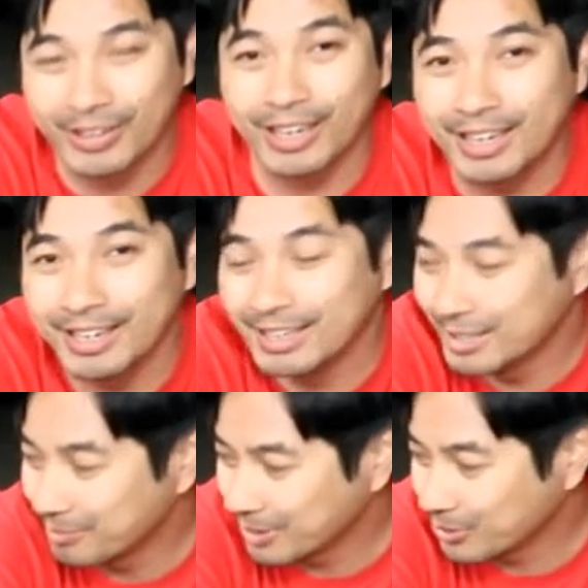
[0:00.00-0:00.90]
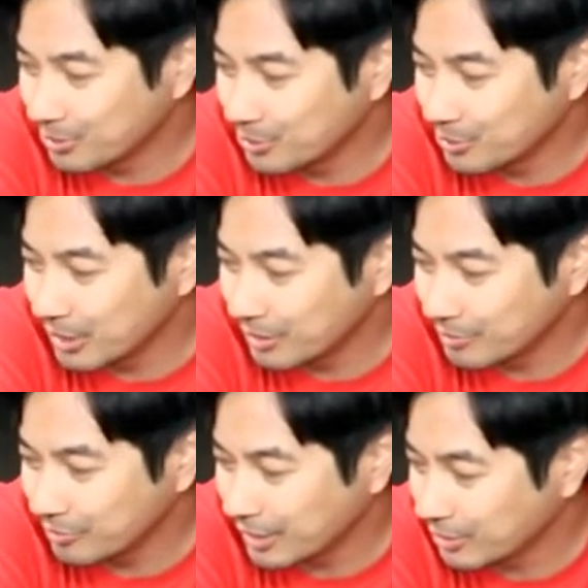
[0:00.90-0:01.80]
okay, make sure you have a
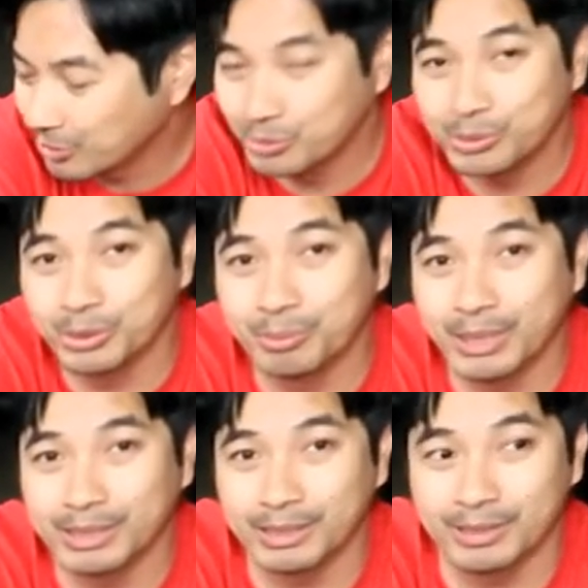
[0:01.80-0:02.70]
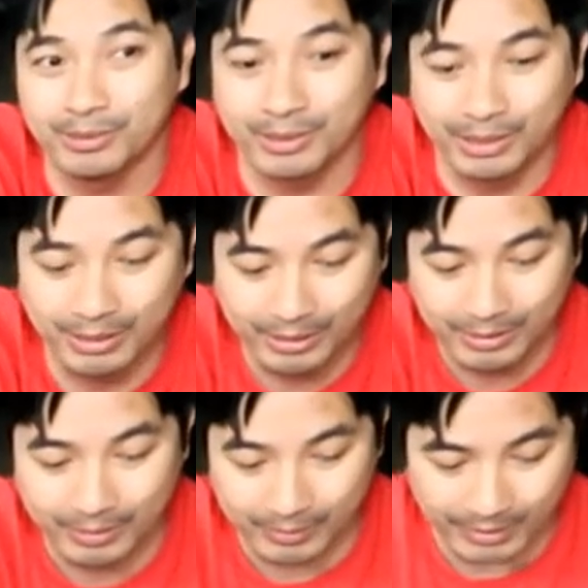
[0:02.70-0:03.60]
fan to cool your bike down. Okay,
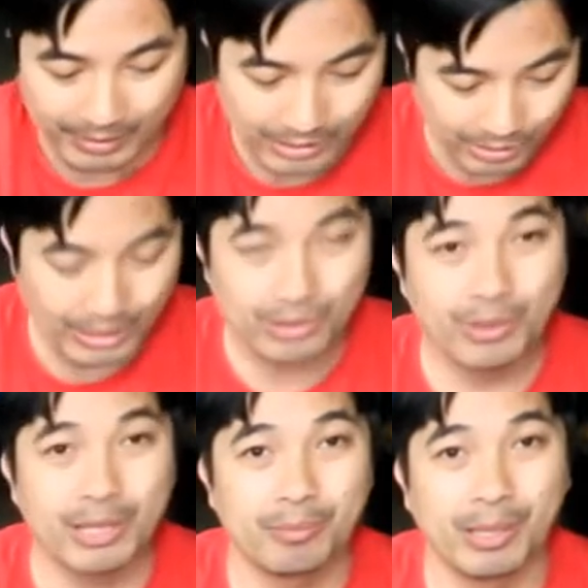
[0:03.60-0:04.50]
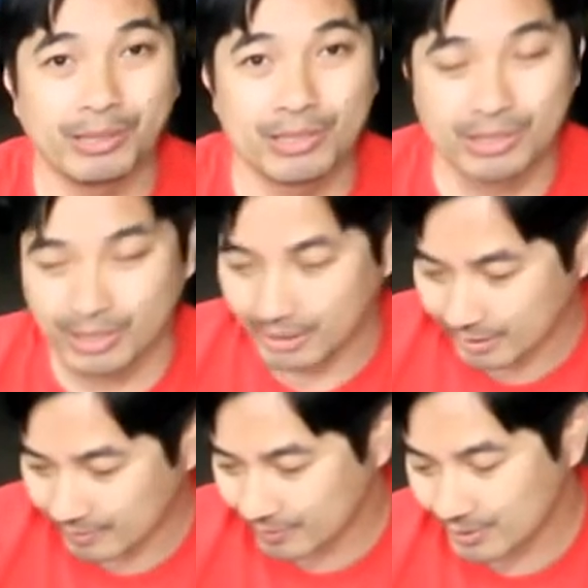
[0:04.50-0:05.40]
and so that's why I bought this guy.
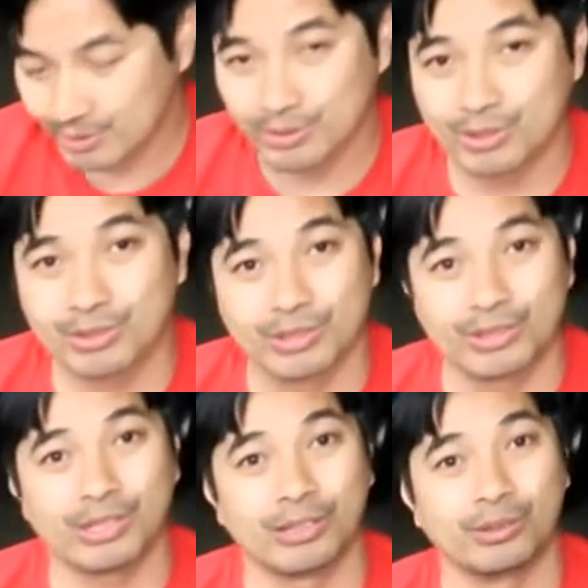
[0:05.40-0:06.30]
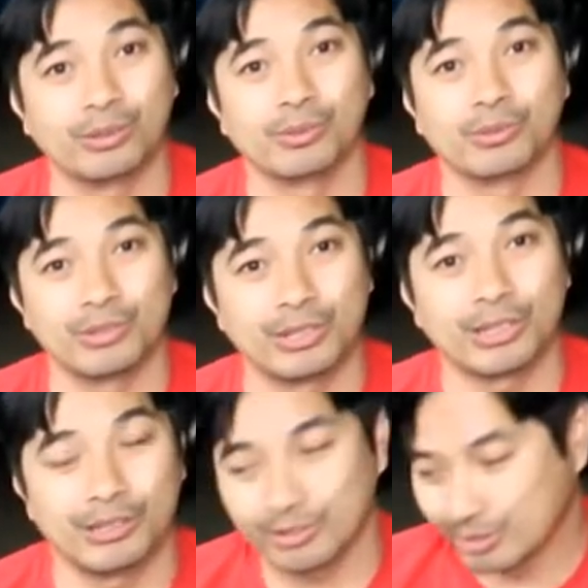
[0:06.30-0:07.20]
Um, this so this is the second
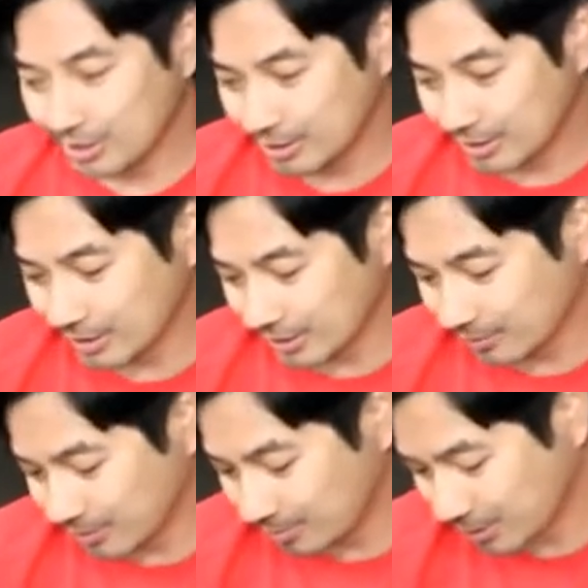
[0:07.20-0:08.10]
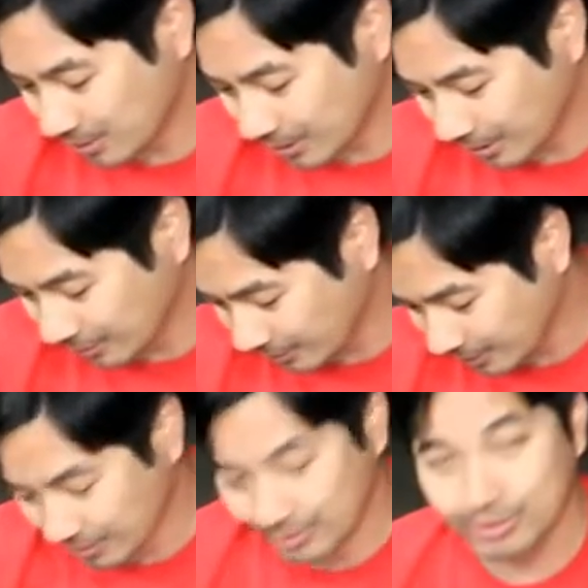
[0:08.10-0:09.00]
second dealy that I'm going to be trying.
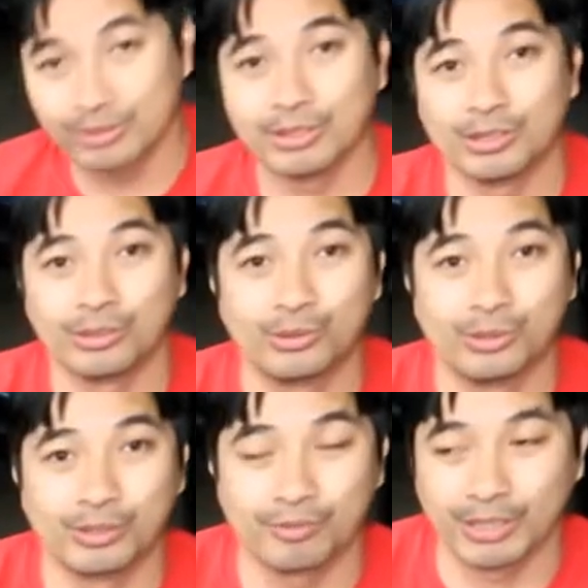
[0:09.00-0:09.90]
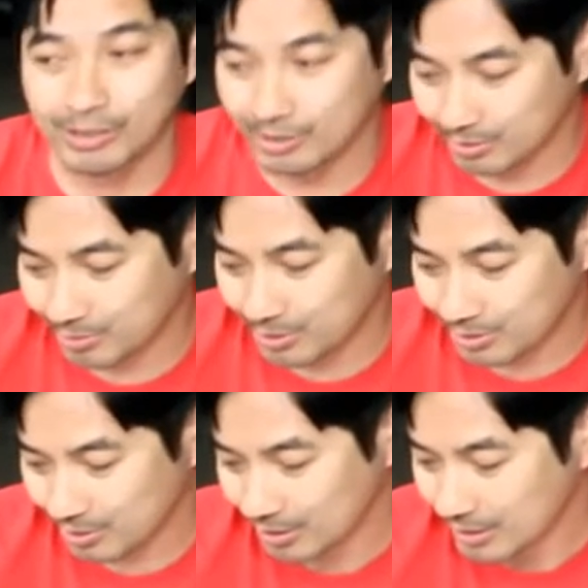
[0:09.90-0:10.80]
Okay, this second cooling fan that I'm going to be
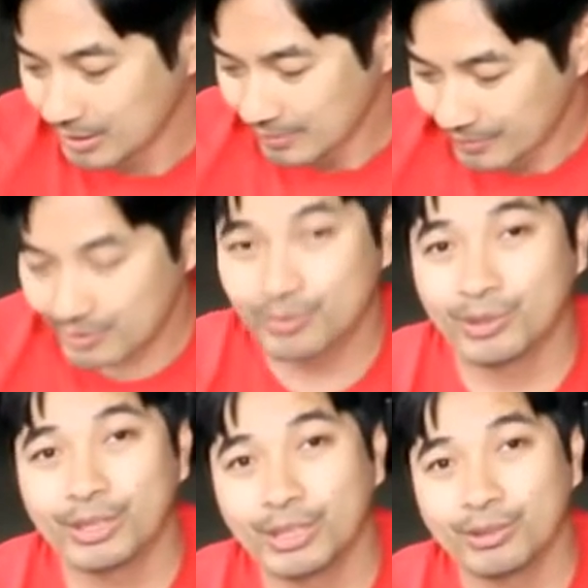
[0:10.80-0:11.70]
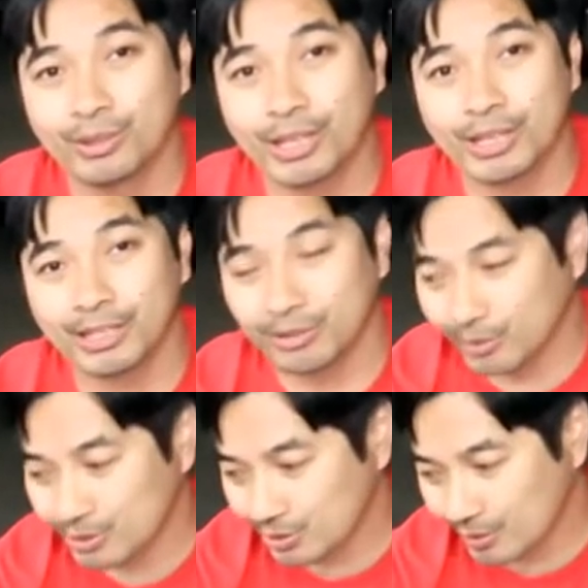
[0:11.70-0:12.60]
using. This Vornado guy, it
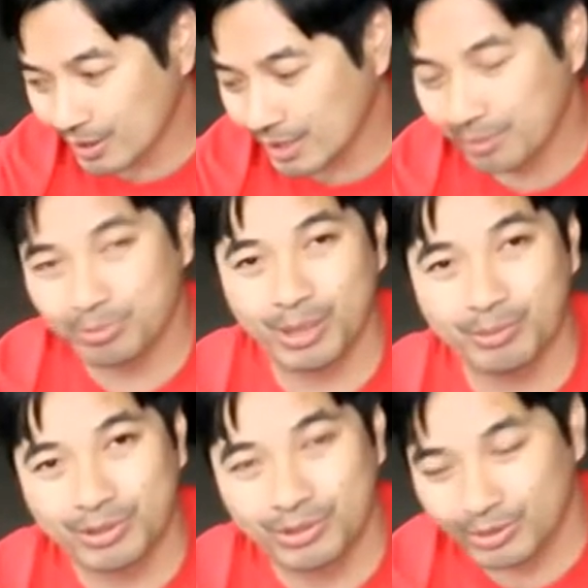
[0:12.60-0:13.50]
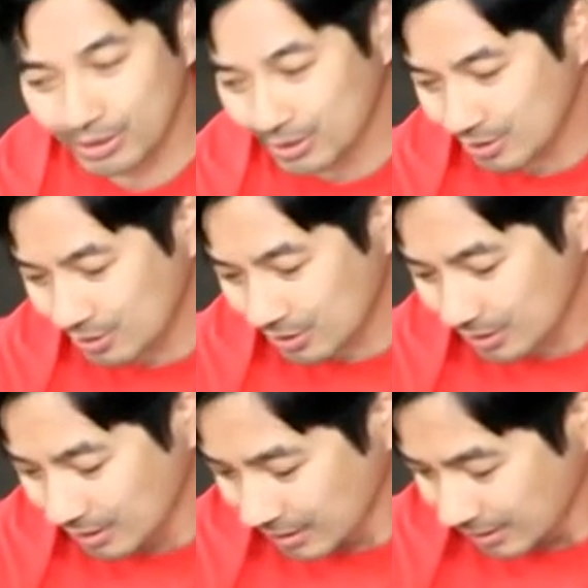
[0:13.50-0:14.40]
works great. I'm probably still going to use
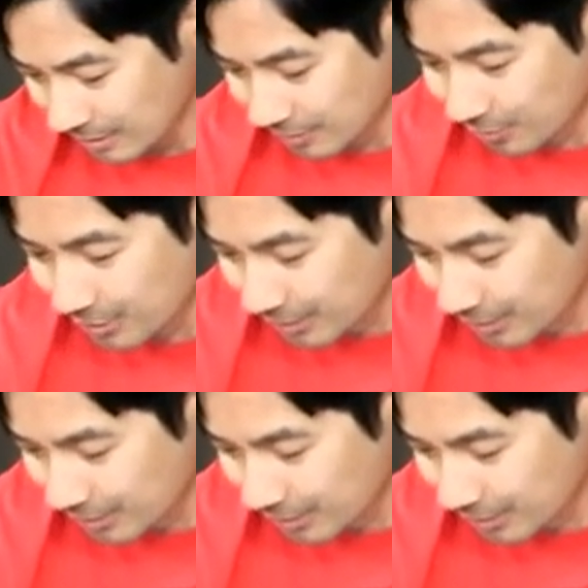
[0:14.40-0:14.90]
it. The uh, only